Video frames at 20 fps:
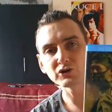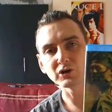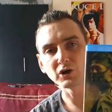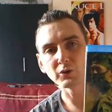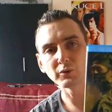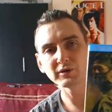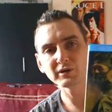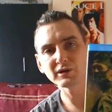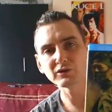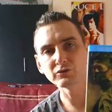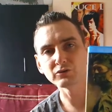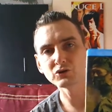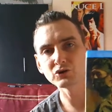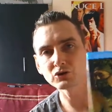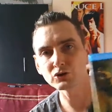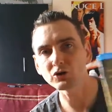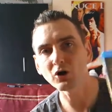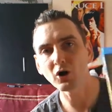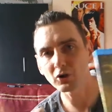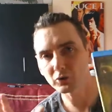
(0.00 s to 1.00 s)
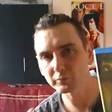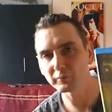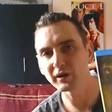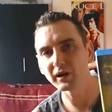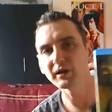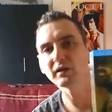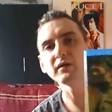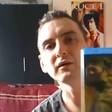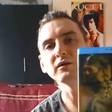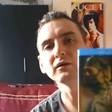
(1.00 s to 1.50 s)
You know, it didn't shock
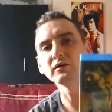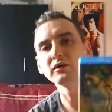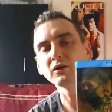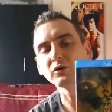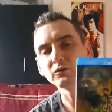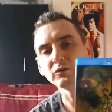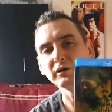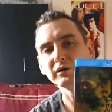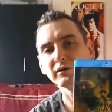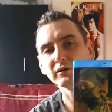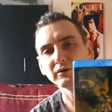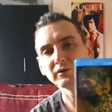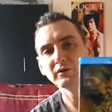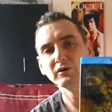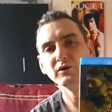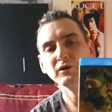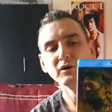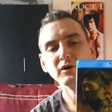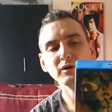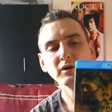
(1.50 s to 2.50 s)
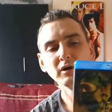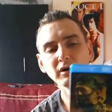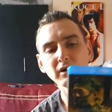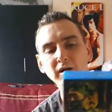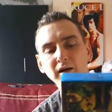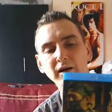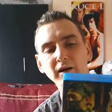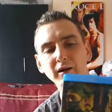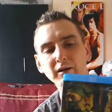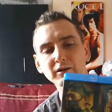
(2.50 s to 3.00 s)
me. You know, and
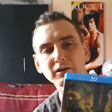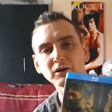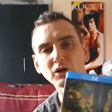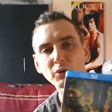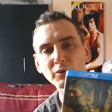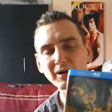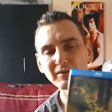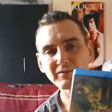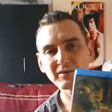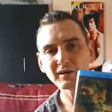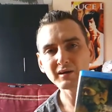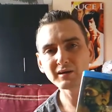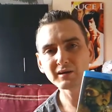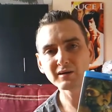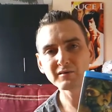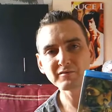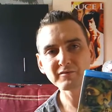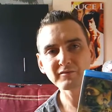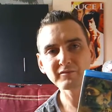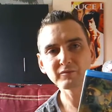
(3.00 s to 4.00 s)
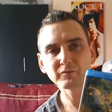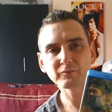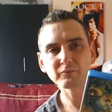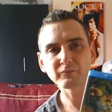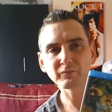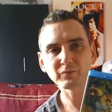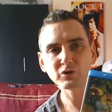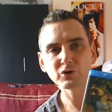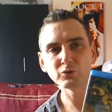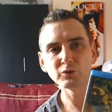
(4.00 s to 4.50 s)
uh, you know I think if
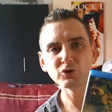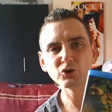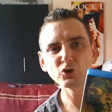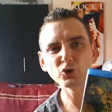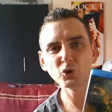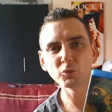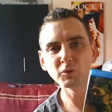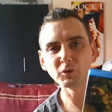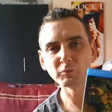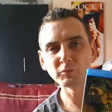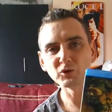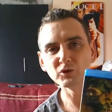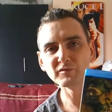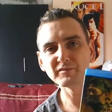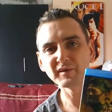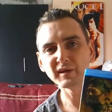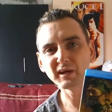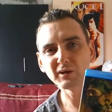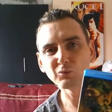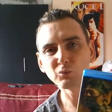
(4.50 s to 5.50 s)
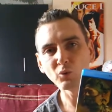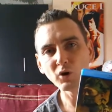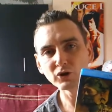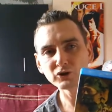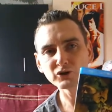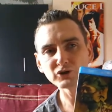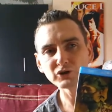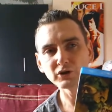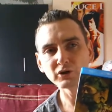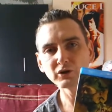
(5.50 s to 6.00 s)
to a normal movie
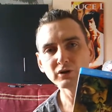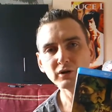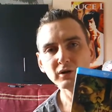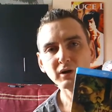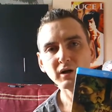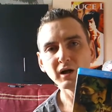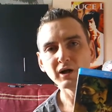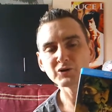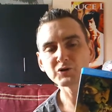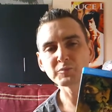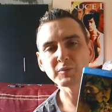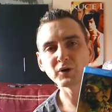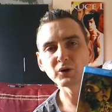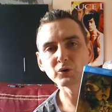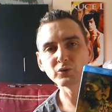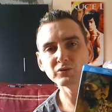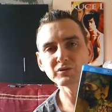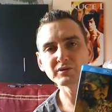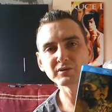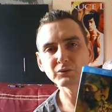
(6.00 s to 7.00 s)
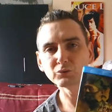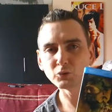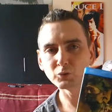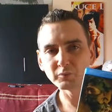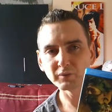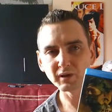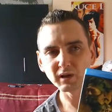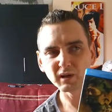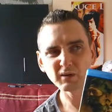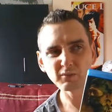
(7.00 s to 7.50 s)
watcher, I suppose it
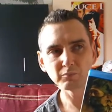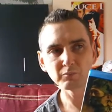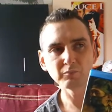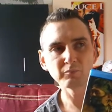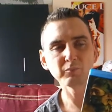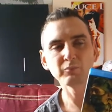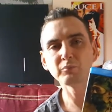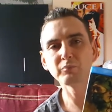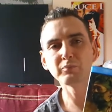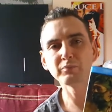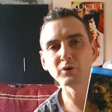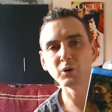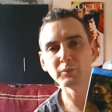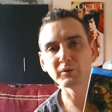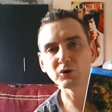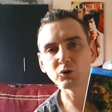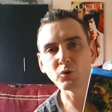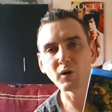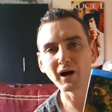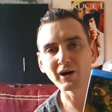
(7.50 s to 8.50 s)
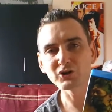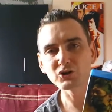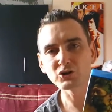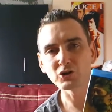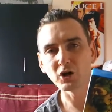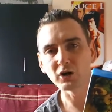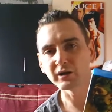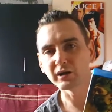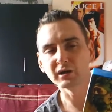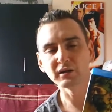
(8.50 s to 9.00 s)
would be probably quite
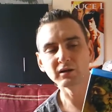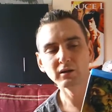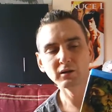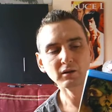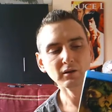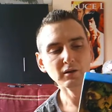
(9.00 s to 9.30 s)
shocking.